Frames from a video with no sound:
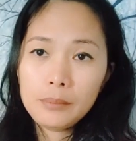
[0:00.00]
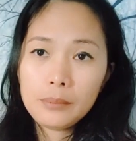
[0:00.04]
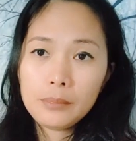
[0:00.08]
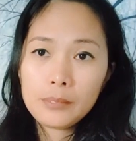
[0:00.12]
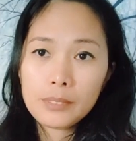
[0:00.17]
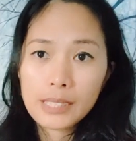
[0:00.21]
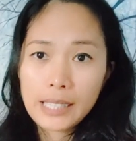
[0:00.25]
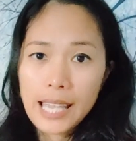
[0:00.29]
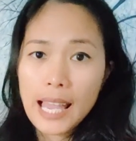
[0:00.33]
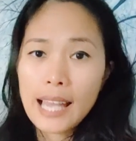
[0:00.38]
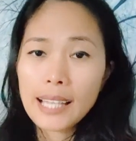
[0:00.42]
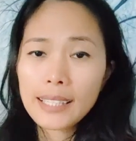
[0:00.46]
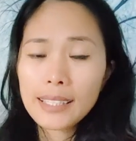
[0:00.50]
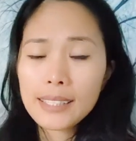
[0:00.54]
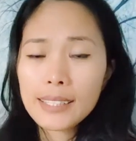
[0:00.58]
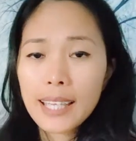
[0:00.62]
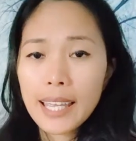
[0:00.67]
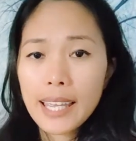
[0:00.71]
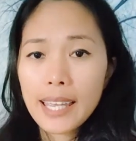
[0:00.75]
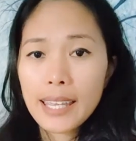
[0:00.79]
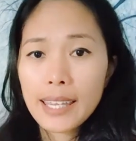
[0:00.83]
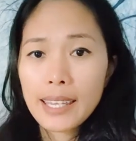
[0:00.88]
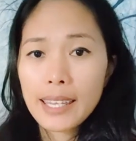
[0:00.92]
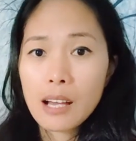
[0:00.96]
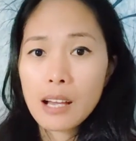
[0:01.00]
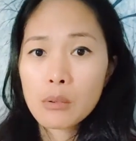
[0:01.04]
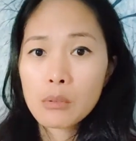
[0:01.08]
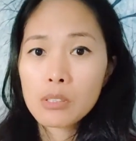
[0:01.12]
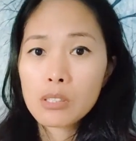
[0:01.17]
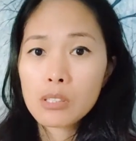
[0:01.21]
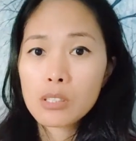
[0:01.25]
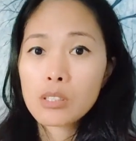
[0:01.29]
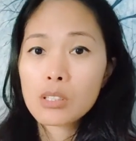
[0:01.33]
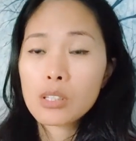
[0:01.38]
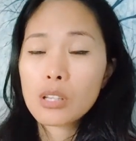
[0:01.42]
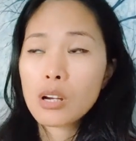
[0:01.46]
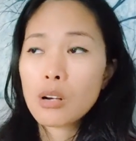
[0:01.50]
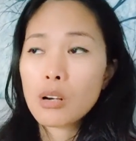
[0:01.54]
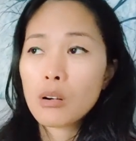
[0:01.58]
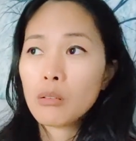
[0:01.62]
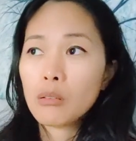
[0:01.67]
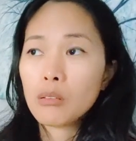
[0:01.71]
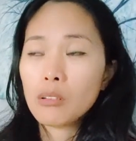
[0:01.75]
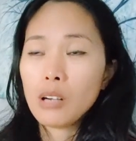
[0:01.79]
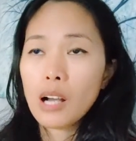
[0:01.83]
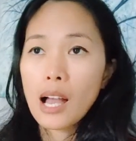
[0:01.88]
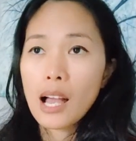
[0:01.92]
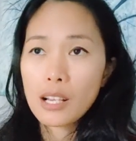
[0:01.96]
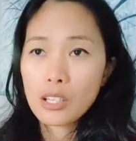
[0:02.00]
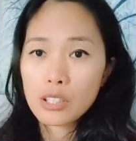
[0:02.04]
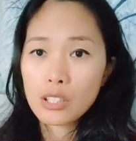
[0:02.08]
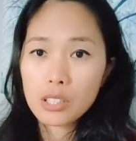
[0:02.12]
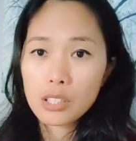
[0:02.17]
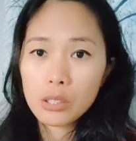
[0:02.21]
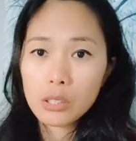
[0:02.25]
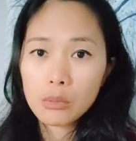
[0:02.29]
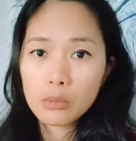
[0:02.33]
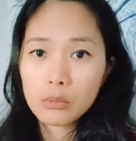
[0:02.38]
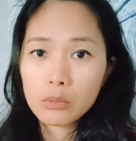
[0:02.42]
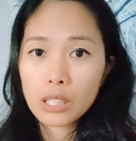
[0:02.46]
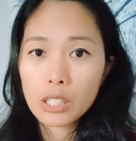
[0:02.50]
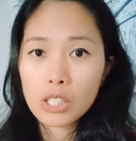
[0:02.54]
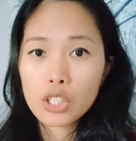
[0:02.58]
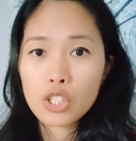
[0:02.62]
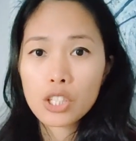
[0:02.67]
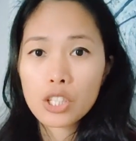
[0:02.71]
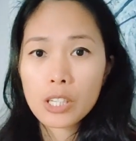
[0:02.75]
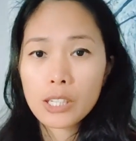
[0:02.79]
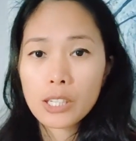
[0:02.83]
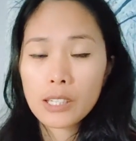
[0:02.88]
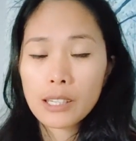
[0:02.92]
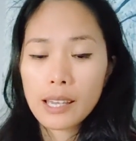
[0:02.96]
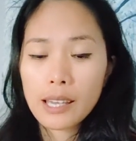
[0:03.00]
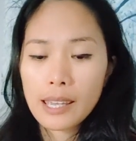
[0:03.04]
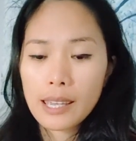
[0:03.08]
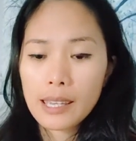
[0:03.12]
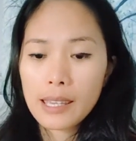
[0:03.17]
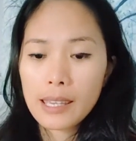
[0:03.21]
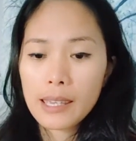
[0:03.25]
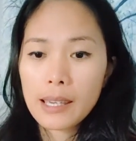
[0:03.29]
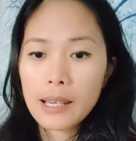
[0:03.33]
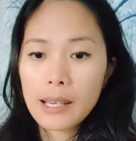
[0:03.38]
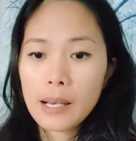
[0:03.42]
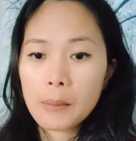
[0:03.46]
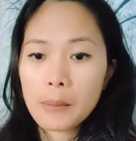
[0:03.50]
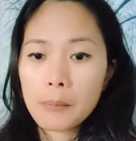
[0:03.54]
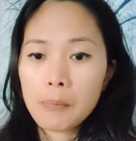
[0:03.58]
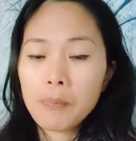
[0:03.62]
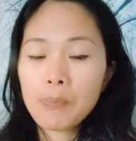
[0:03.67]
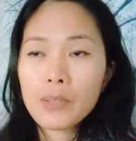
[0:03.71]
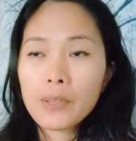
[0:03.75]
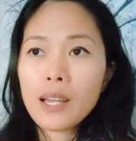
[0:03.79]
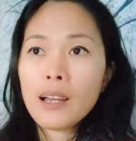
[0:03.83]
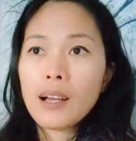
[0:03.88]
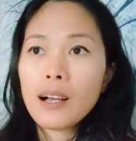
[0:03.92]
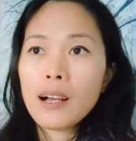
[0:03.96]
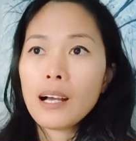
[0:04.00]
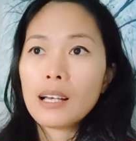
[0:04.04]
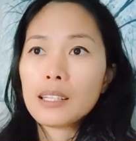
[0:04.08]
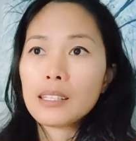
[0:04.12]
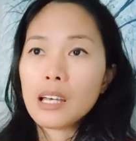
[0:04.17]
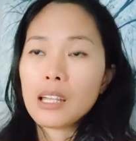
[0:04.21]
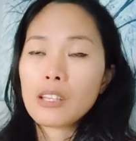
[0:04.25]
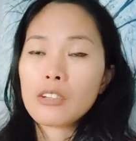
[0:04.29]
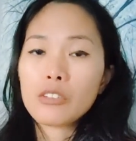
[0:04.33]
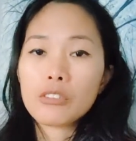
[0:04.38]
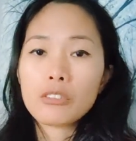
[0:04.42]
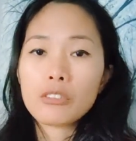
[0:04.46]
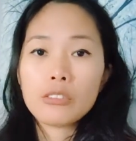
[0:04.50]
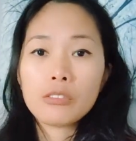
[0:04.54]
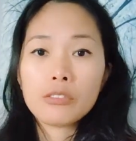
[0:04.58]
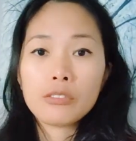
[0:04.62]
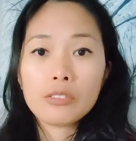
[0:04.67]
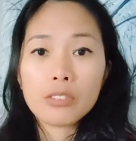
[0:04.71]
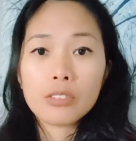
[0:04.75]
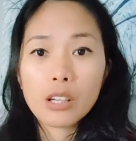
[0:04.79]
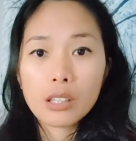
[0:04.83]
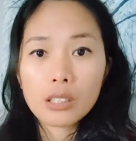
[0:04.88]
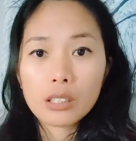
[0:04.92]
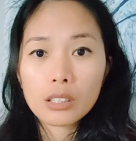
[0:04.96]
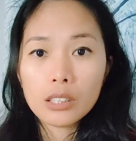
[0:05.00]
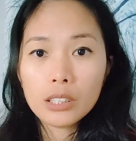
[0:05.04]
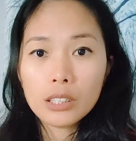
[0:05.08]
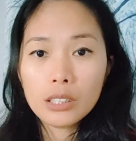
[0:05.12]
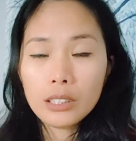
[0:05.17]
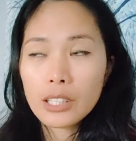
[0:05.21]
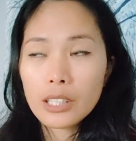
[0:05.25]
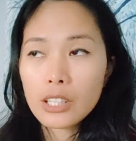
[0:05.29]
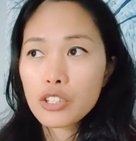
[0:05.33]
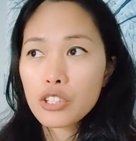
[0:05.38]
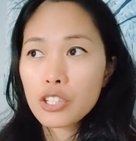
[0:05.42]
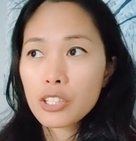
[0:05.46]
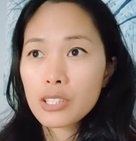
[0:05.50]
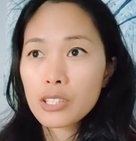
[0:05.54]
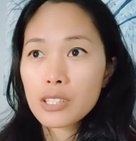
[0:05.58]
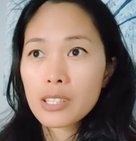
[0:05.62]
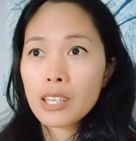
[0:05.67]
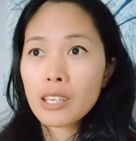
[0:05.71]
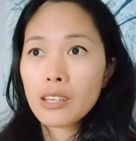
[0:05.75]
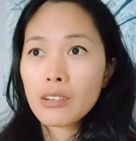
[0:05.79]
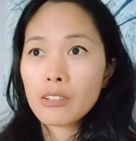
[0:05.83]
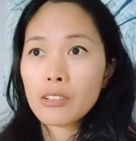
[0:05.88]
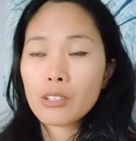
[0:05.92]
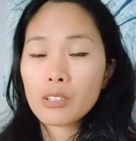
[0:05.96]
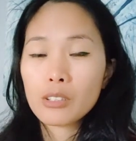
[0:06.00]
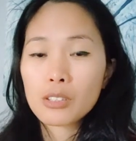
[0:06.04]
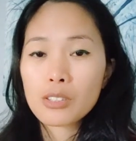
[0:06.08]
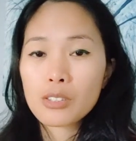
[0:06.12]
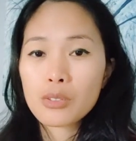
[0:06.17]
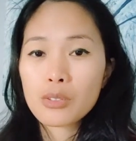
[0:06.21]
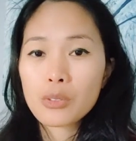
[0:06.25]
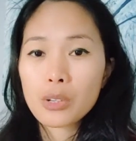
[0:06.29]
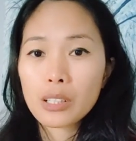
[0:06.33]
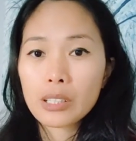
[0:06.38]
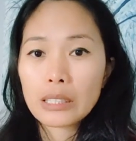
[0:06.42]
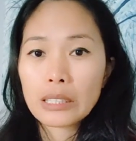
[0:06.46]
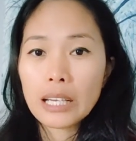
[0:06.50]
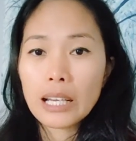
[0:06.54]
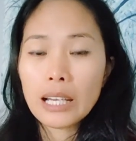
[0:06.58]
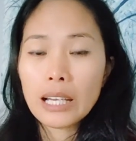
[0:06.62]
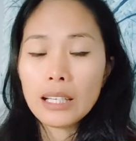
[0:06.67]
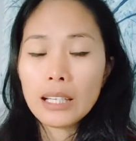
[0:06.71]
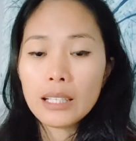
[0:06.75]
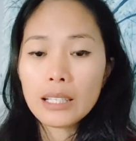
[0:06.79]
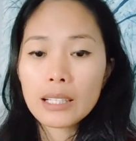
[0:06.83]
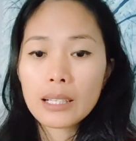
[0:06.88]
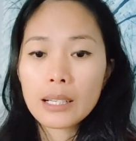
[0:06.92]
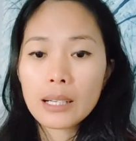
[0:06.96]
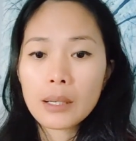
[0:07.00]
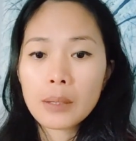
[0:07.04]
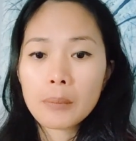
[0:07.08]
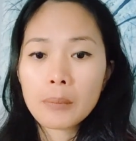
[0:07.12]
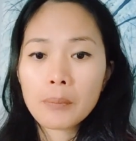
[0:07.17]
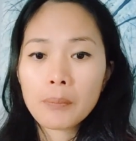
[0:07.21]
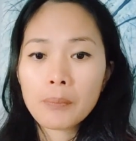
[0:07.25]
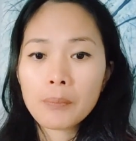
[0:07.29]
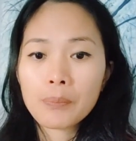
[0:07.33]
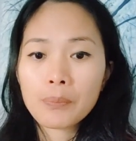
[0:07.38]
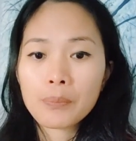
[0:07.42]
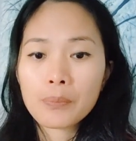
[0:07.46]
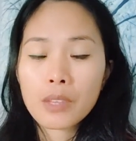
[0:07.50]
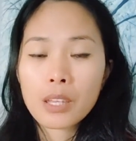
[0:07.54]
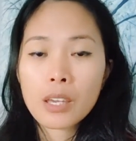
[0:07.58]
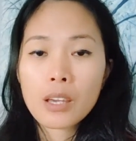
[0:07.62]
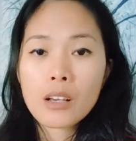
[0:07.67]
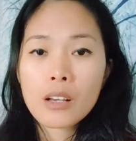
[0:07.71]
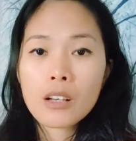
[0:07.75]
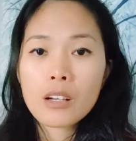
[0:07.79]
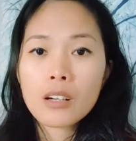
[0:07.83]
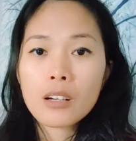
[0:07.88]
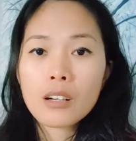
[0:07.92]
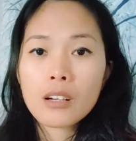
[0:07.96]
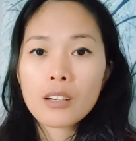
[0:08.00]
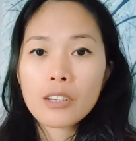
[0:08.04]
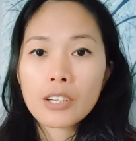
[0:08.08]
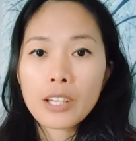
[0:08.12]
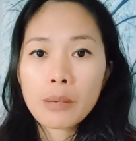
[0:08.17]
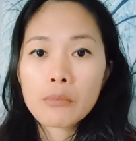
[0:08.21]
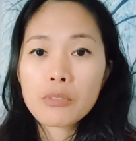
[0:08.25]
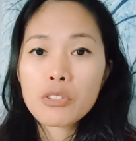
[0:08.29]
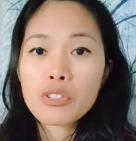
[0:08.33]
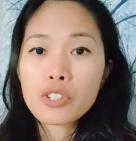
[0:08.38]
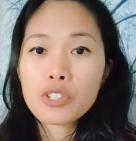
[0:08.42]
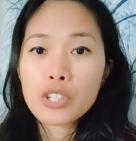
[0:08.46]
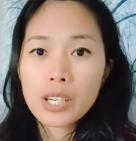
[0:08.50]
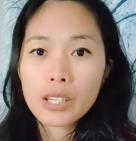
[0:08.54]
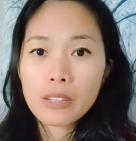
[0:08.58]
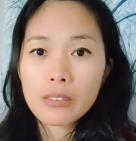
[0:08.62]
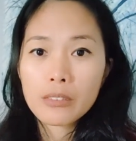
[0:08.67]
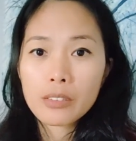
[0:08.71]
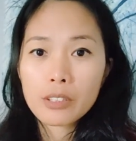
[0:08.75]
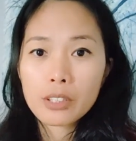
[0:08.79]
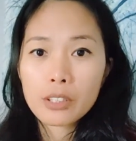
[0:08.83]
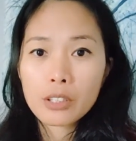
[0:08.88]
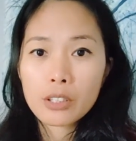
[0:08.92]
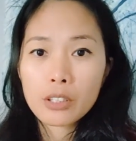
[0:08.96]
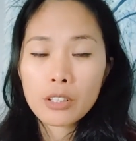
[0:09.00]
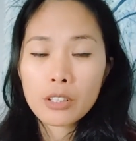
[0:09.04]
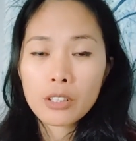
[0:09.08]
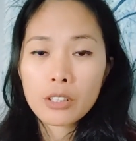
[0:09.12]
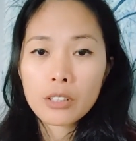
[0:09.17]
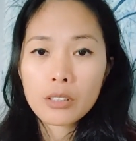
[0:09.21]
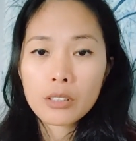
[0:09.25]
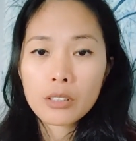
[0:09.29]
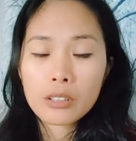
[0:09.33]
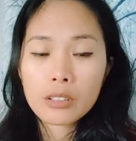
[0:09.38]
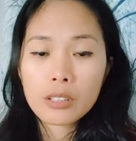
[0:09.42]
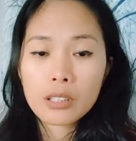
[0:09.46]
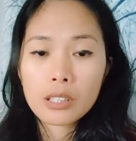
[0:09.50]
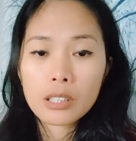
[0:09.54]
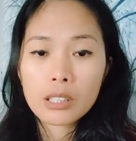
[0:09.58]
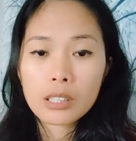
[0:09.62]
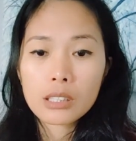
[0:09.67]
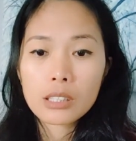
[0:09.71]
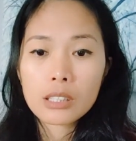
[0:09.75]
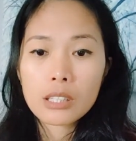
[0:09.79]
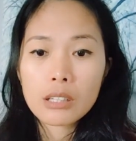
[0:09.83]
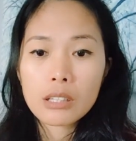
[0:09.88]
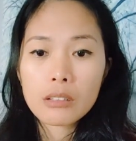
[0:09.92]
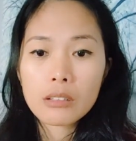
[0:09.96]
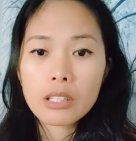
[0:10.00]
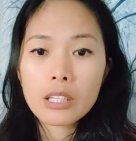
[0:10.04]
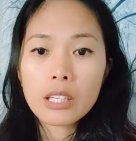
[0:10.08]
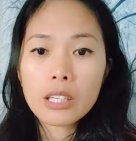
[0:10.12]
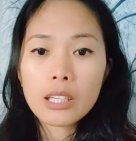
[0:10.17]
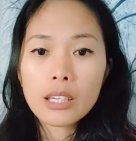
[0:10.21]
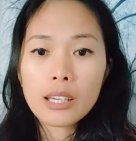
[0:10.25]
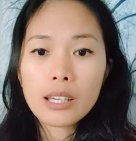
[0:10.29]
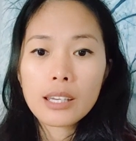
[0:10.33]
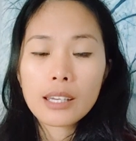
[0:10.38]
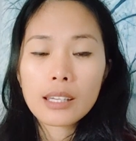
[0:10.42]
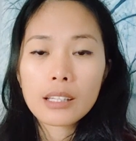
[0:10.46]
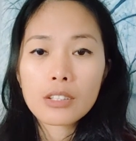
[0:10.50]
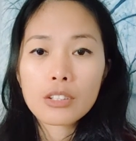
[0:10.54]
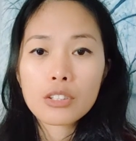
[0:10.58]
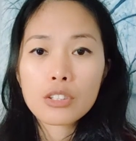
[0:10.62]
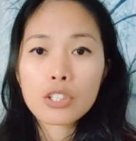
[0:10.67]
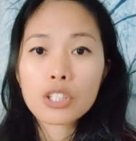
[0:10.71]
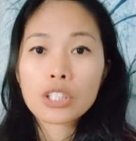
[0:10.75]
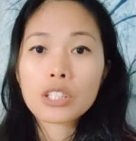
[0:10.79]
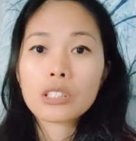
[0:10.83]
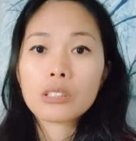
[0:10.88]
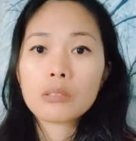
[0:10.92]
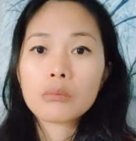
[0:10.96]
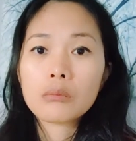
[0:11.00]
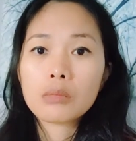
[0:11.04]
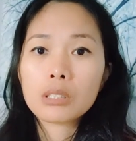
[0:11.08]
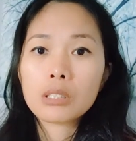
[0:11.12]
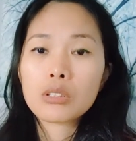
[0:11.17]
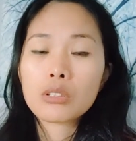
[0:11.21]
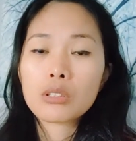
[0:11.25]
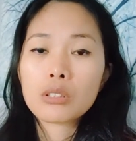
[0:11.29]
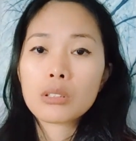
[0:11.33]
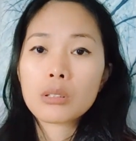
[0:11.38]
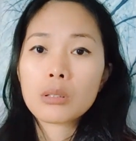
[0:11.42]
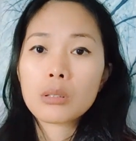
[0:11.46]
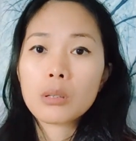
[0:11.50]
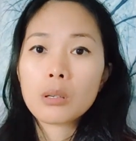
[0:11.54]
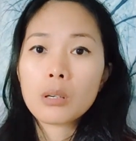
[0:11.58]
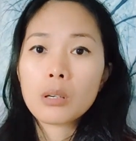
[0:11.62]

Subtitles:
the other day I was actually watching another vlogger, and she's here in Australia. Her name is Jennifer Terry, and she did mention